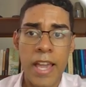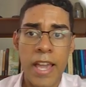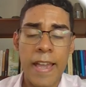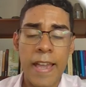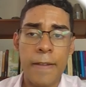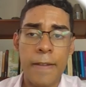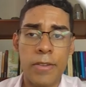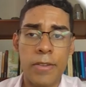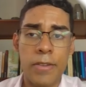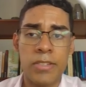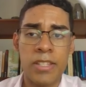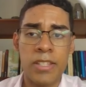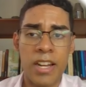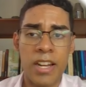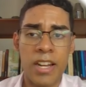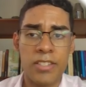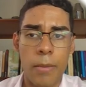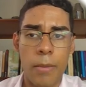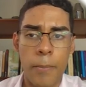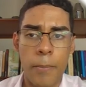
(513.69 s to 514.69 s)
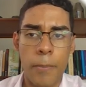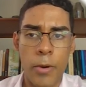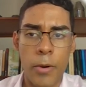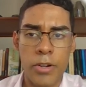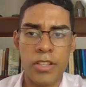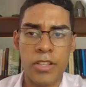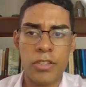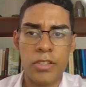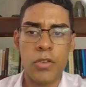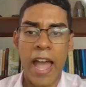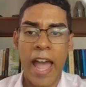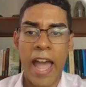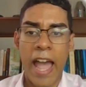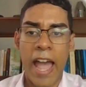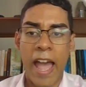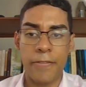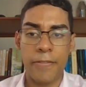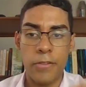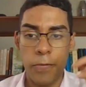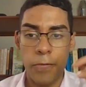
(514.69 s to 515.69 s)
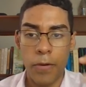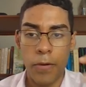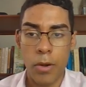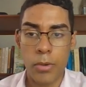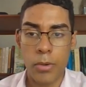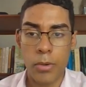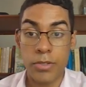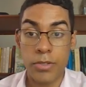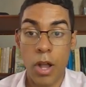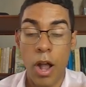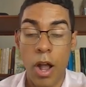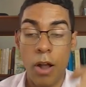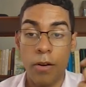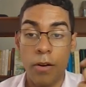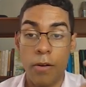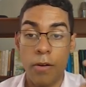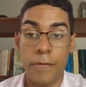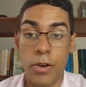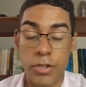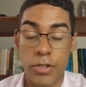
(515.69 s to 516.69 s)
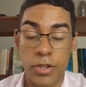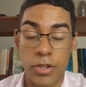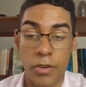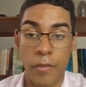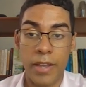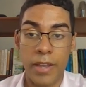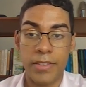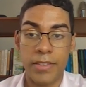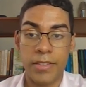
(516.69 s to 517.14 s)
If you see that it's on purchase, you have to focus on conversion rate.